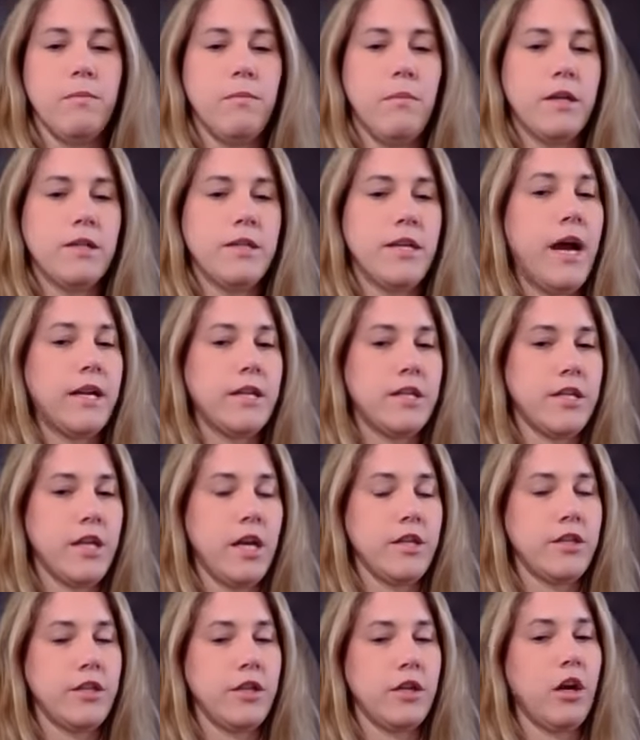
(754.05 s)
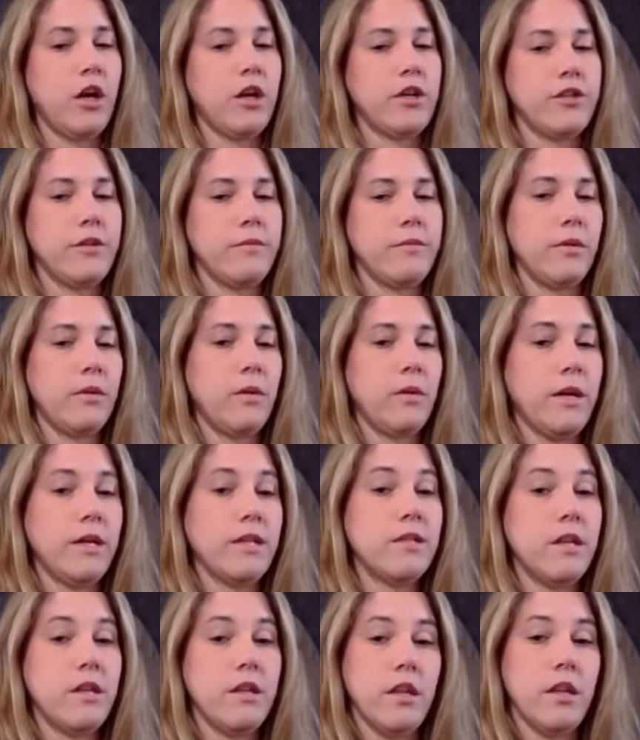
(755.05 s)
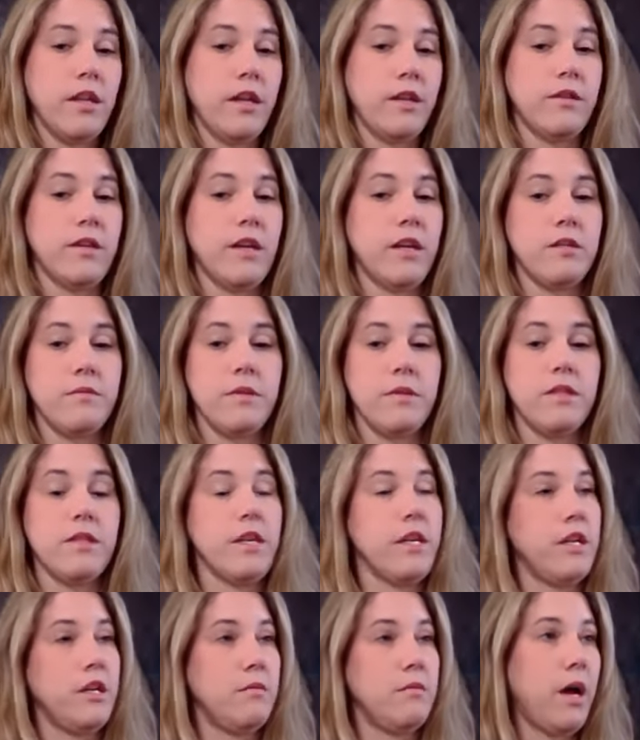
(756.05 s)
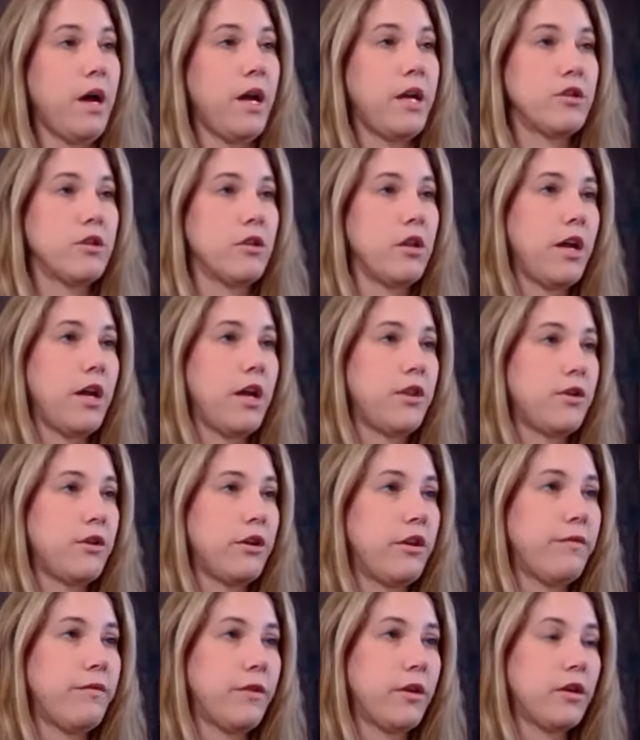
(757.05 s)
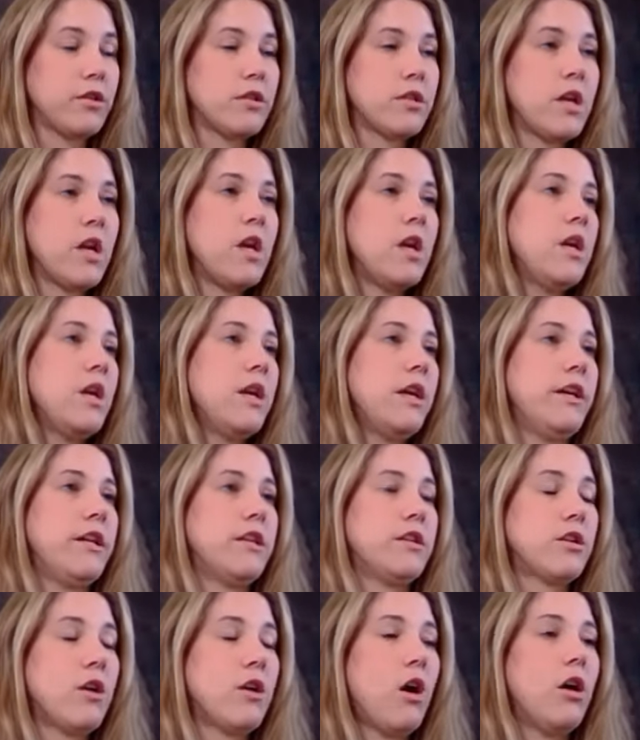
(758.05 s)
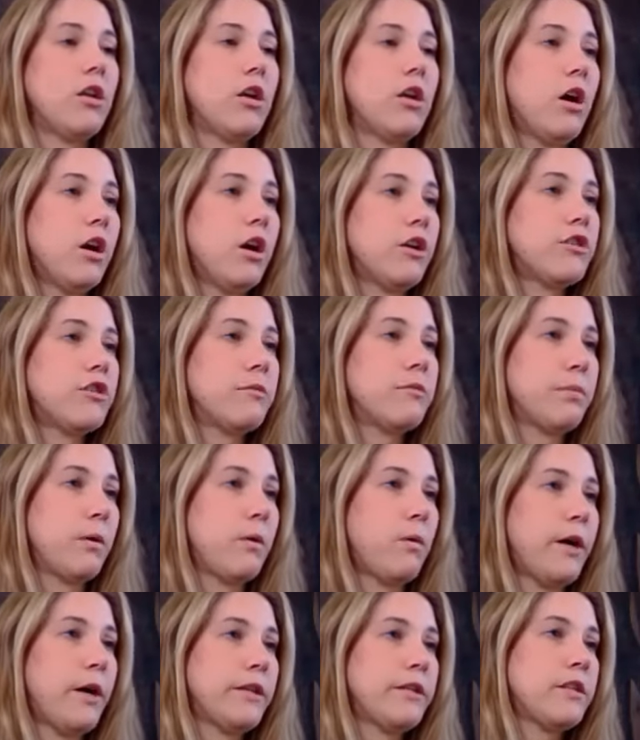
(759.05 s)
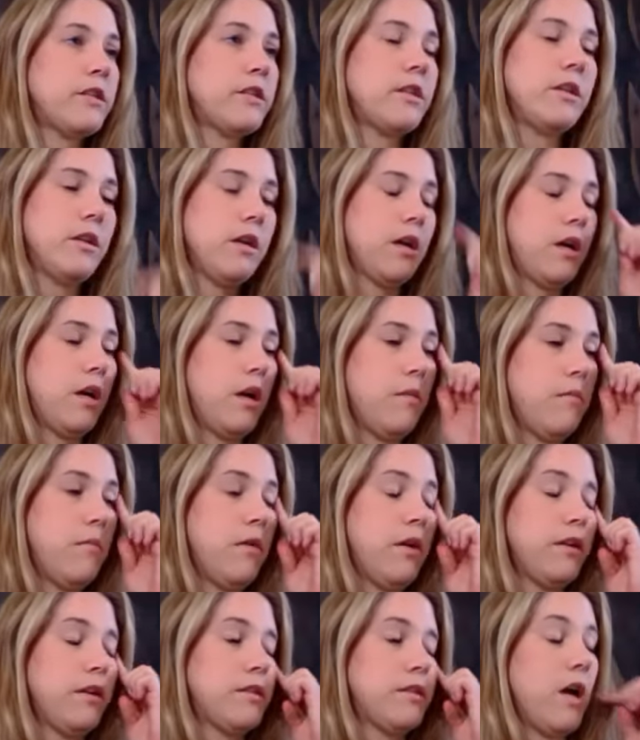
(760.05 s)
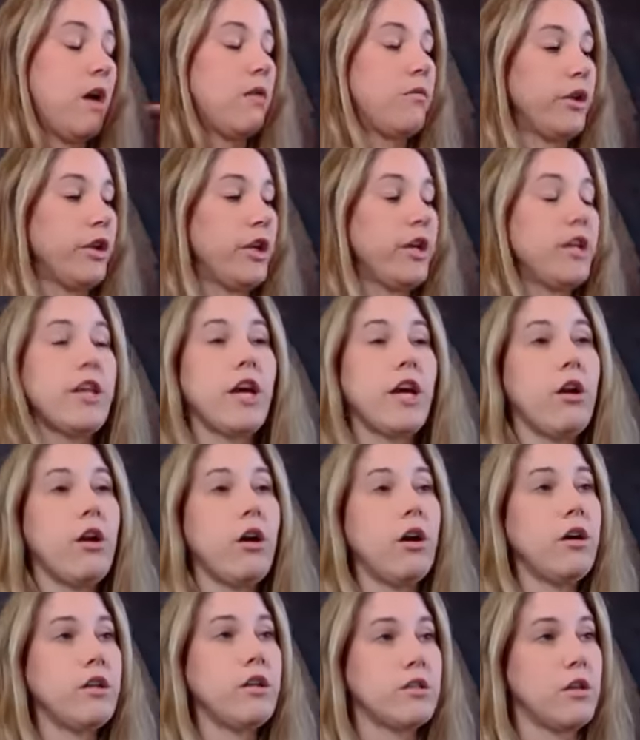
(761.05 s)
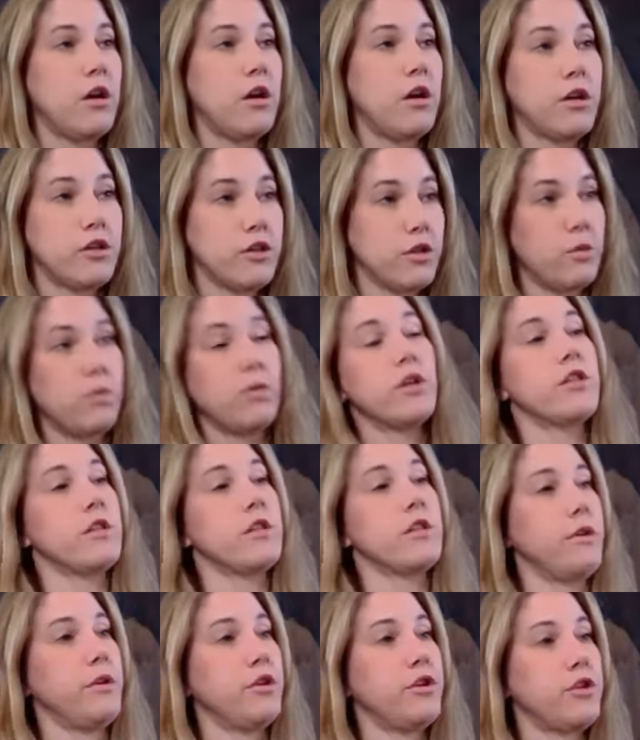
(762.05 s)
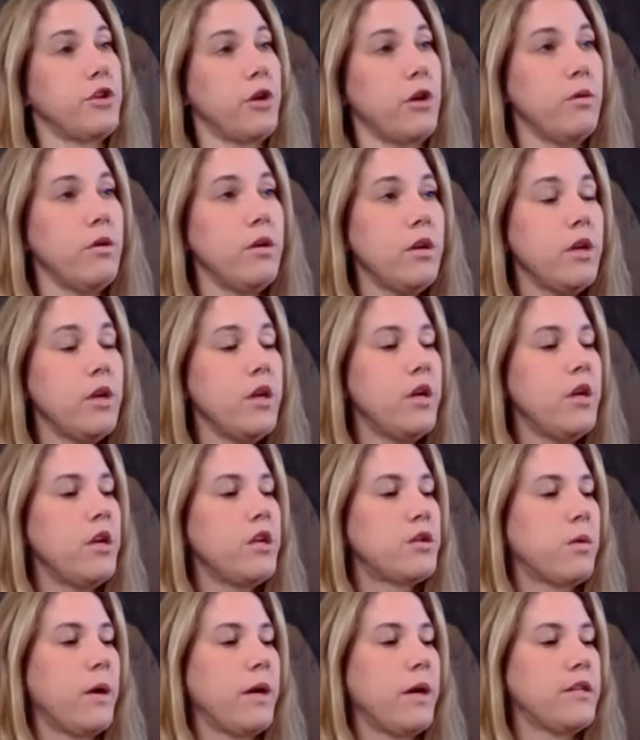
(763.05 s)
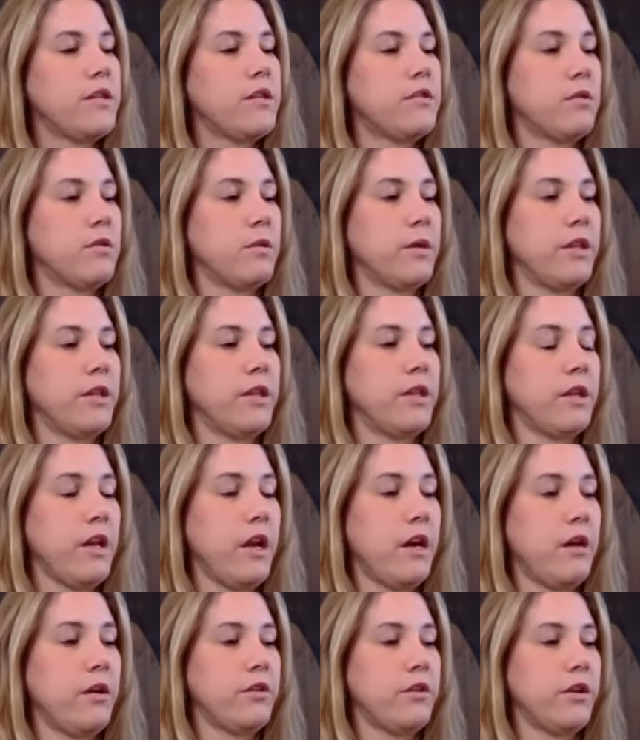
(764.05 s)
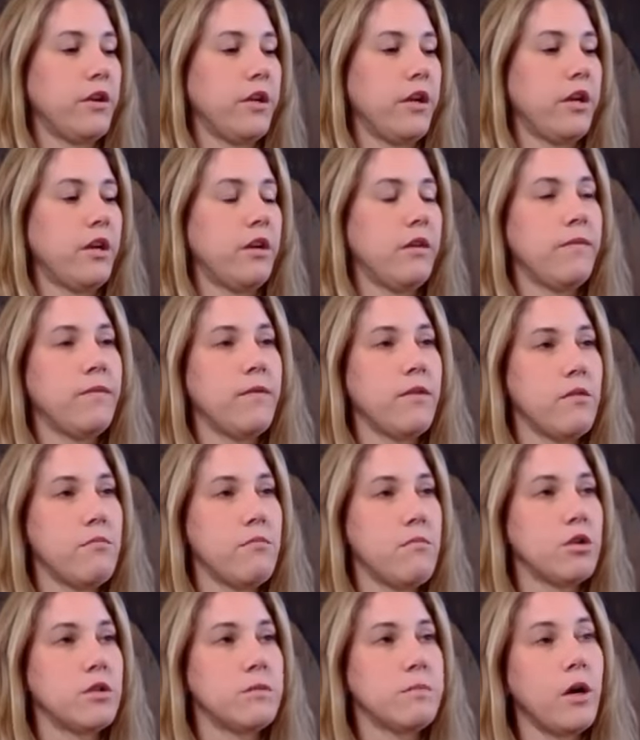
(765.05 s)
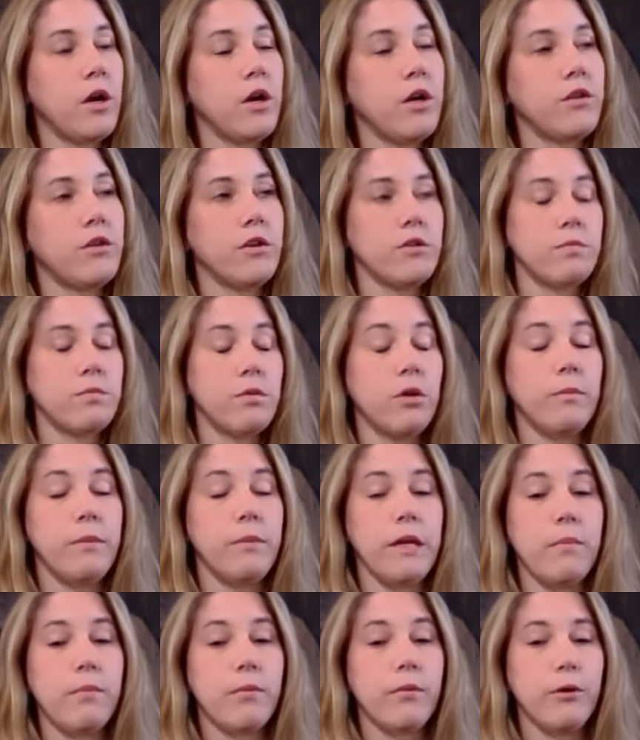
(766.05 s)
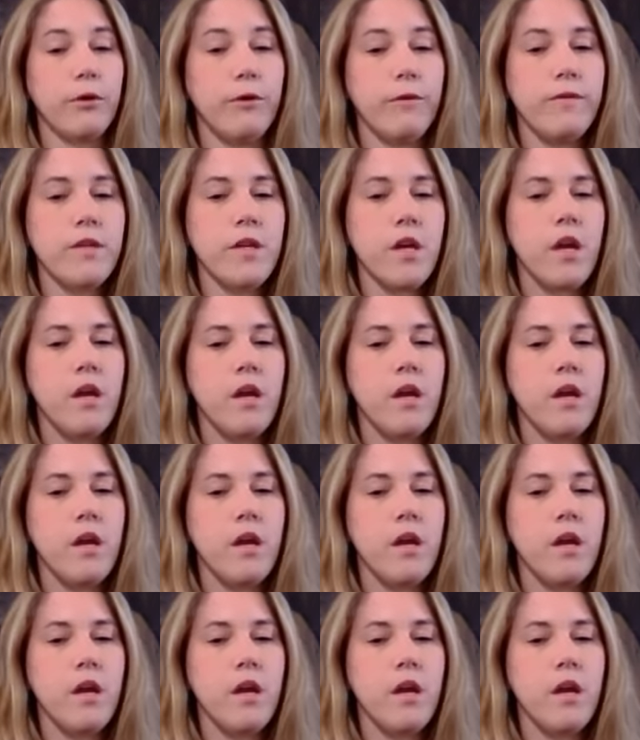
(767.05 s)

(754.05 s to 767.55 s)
Attach that to your hardship request, and then it has to be sent in by July 31st. It is called a hardship request. It's not really that hard as long as your horse has been shown twice during the calendar year. For the most part, those will be approved.